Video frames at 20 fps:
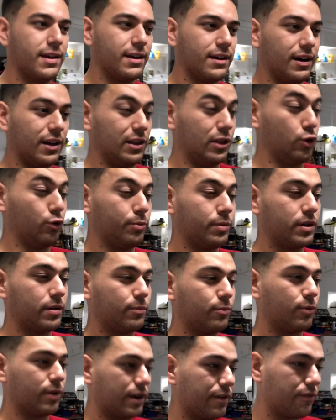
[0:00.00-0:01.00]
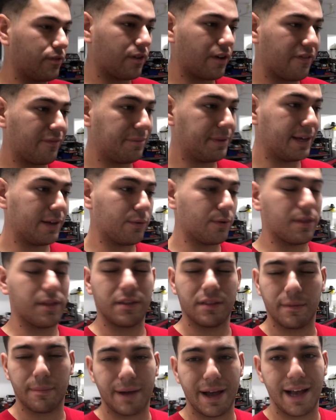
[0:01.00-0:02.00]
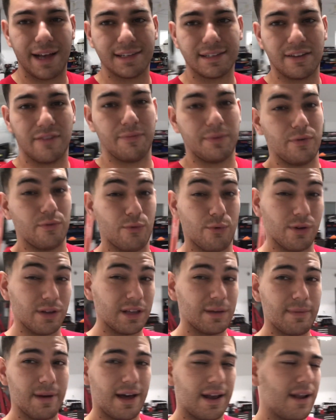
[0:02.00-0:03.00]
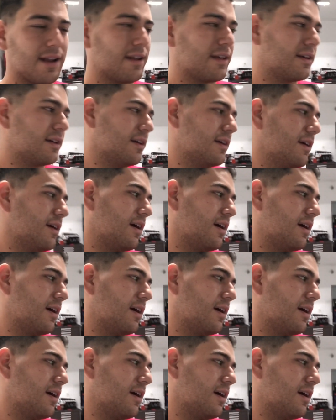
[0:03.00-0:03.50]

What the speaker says: aluminum, whatever I've played with in the past, I've been really bad at it.